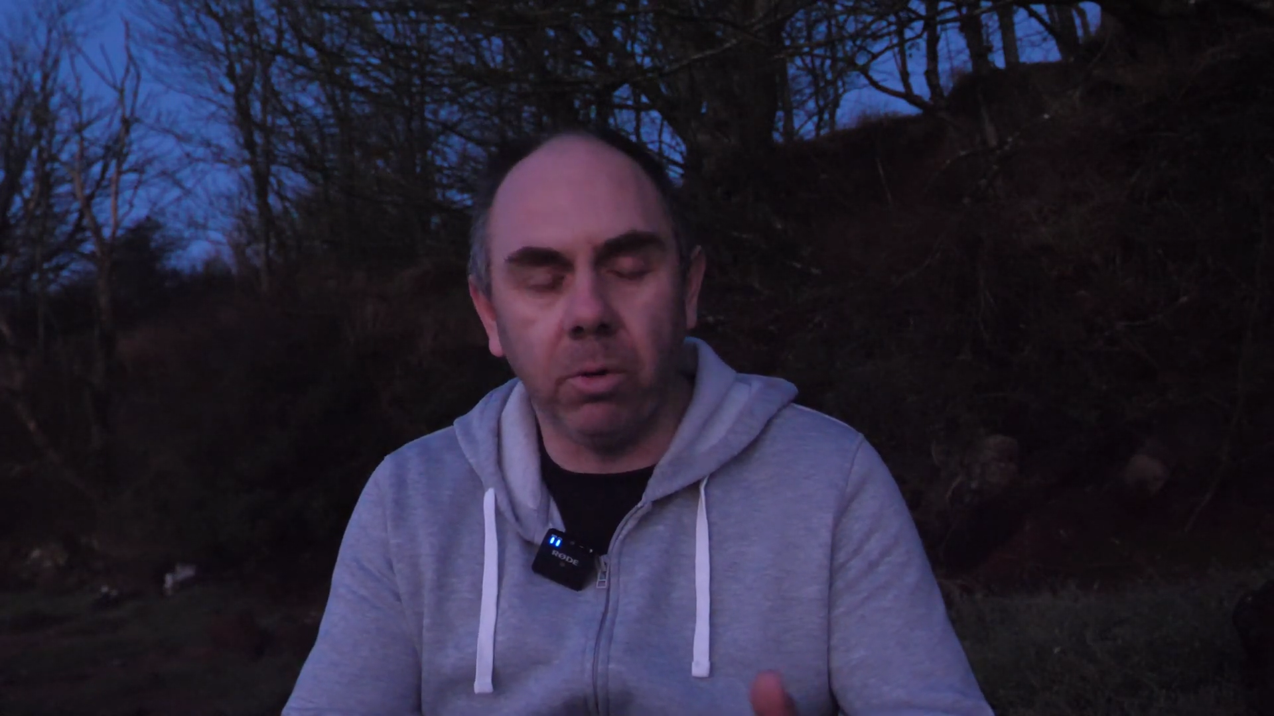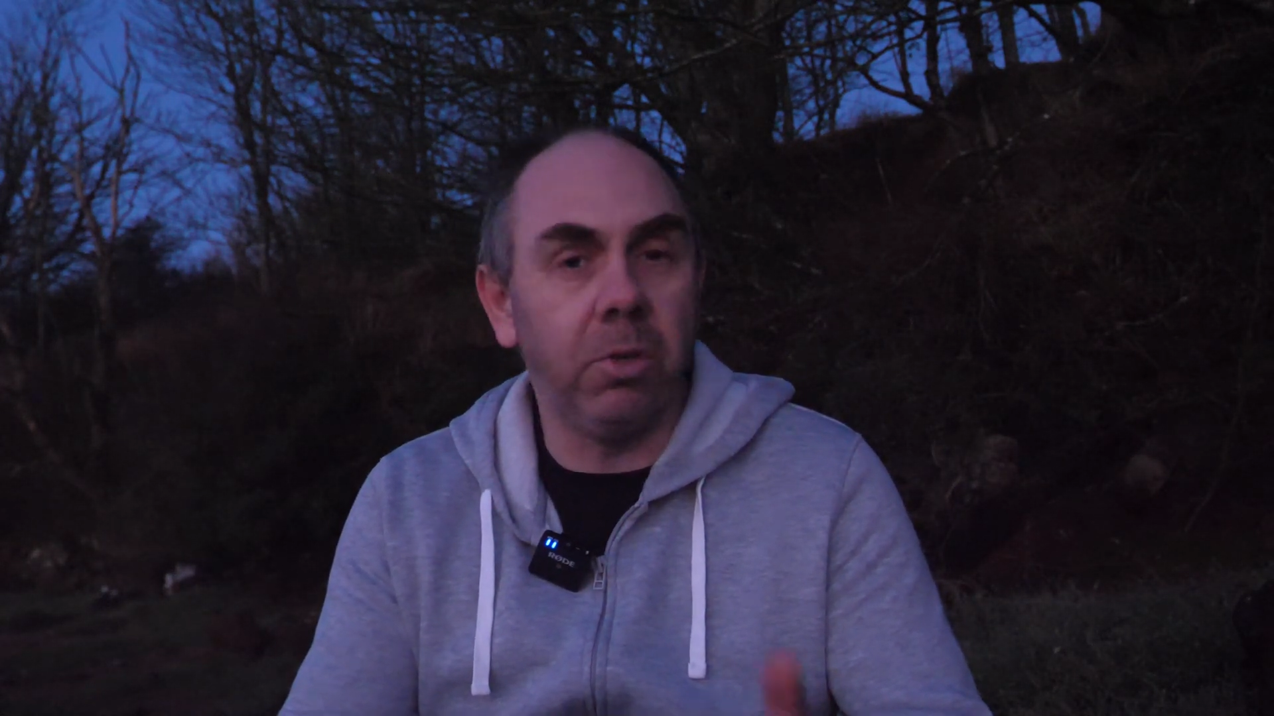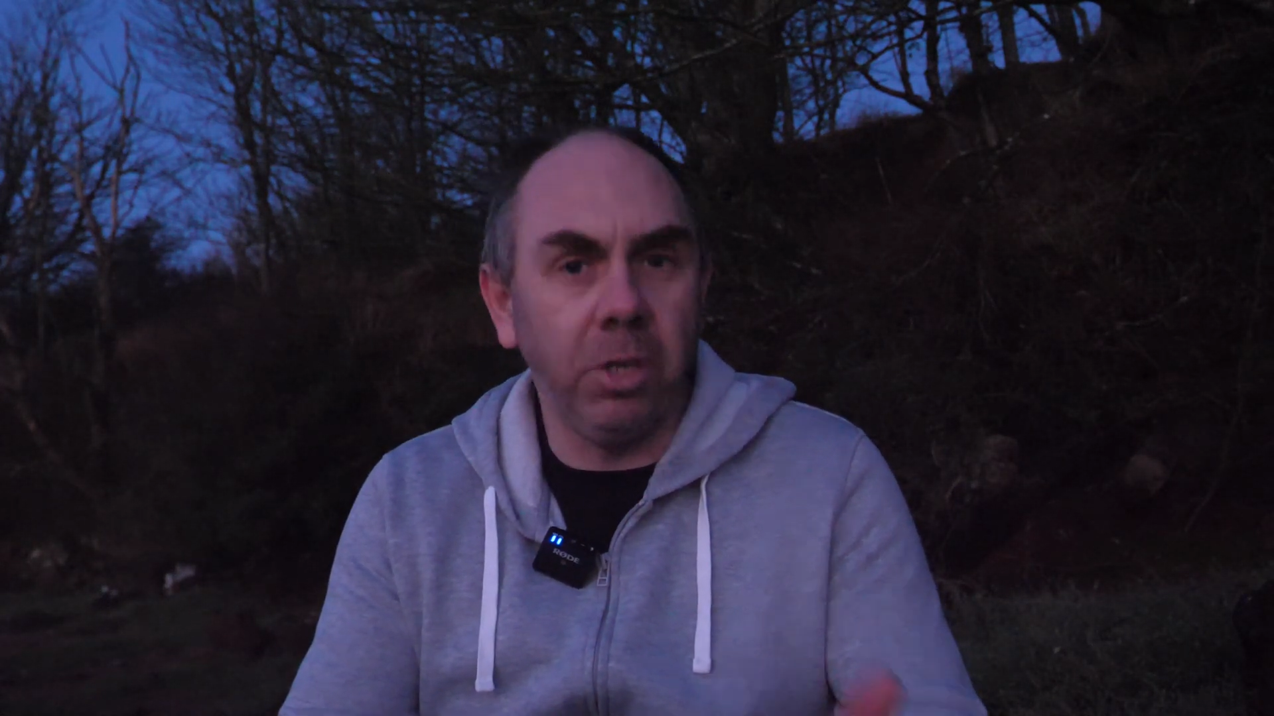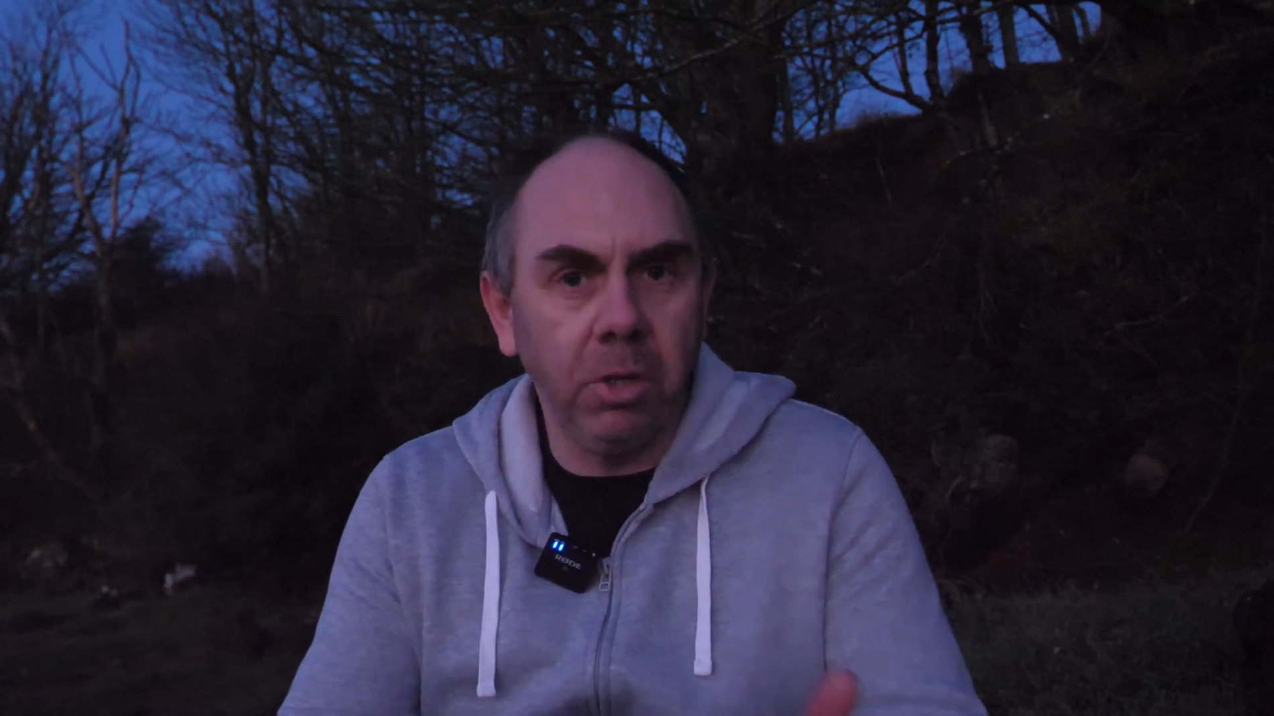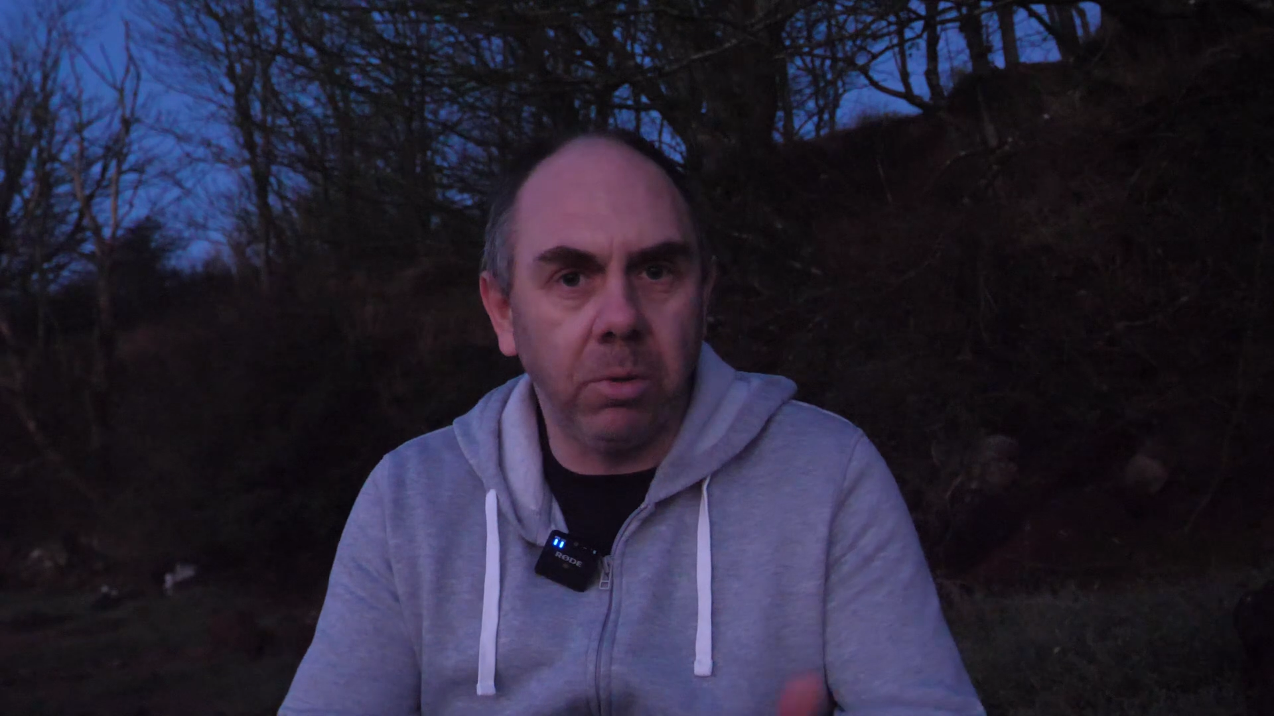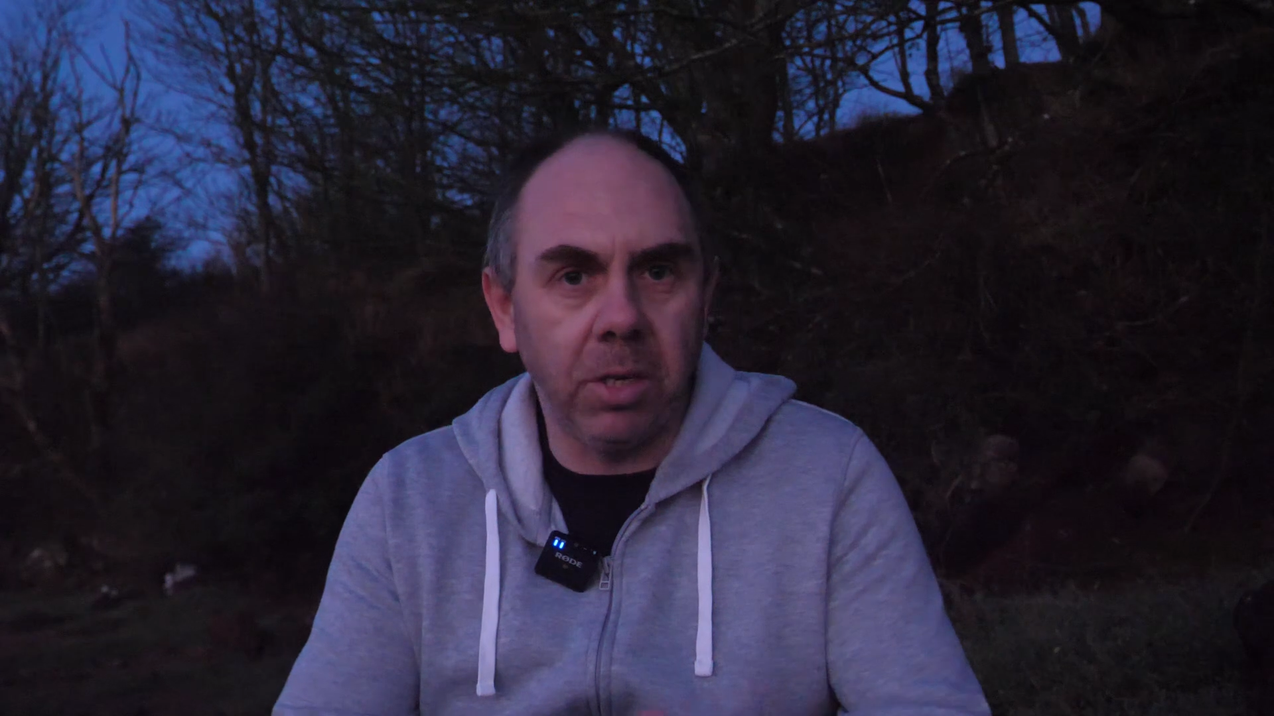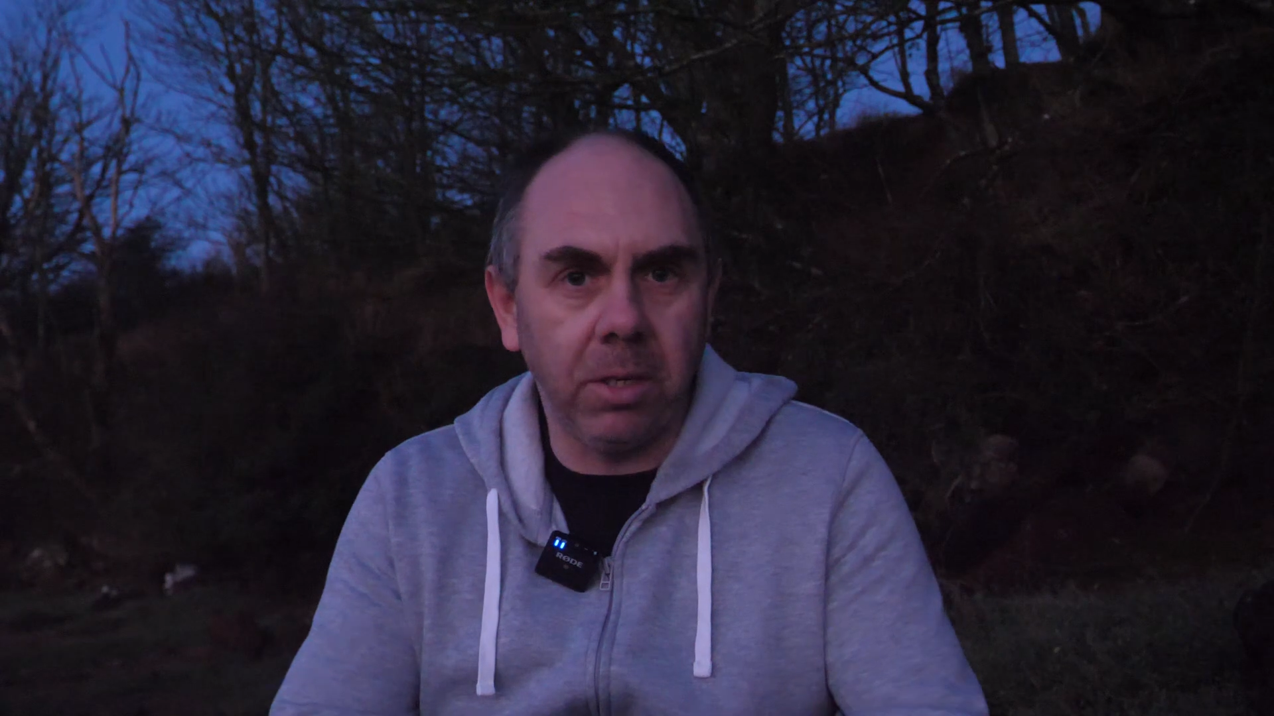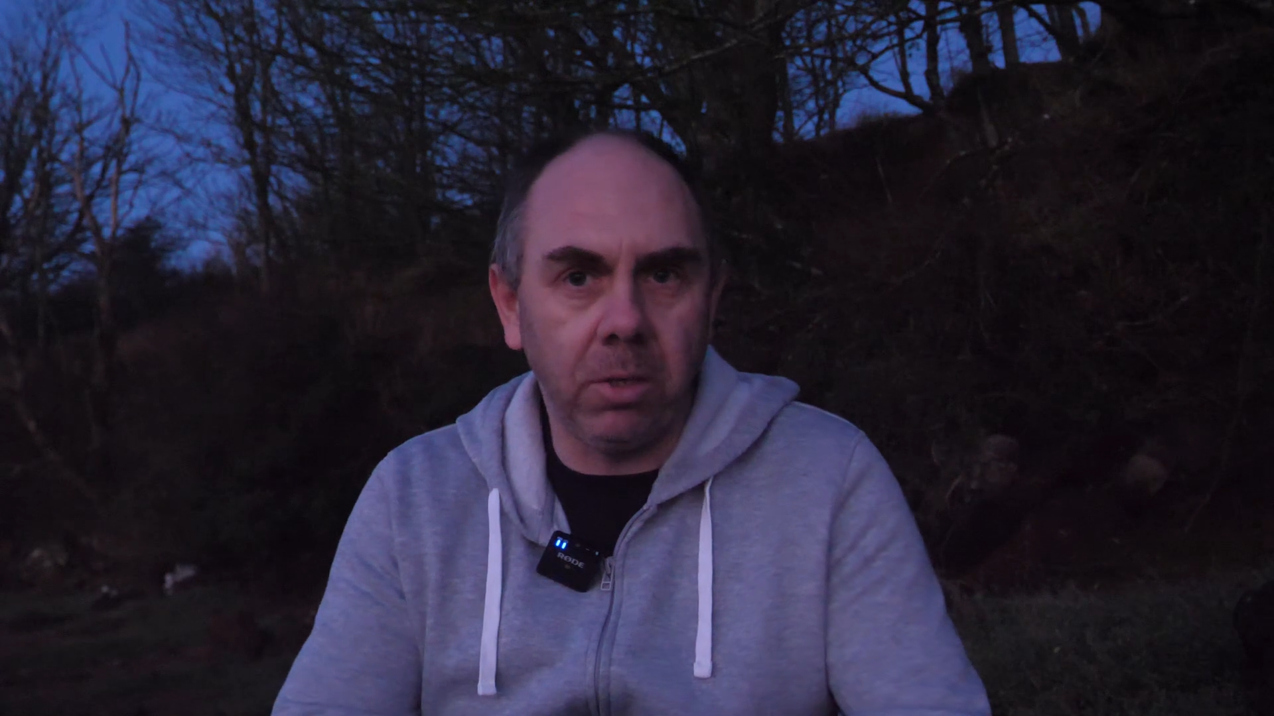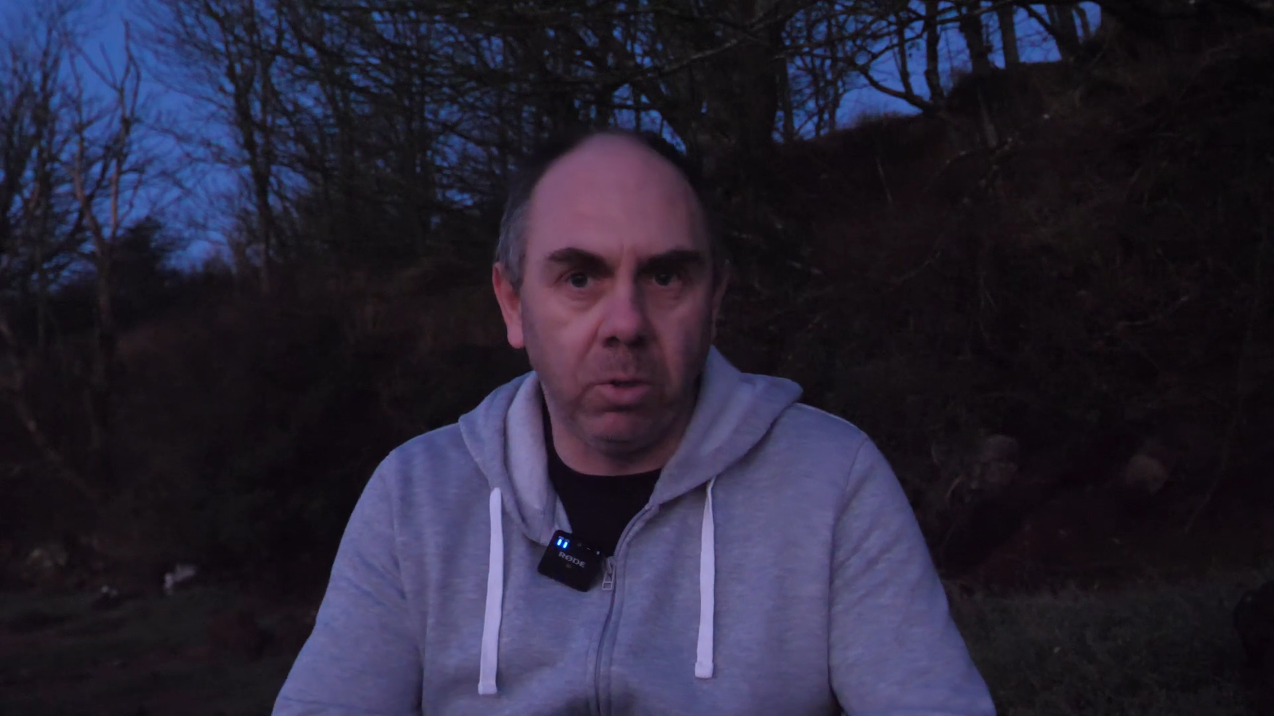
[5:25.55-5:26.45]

got neutered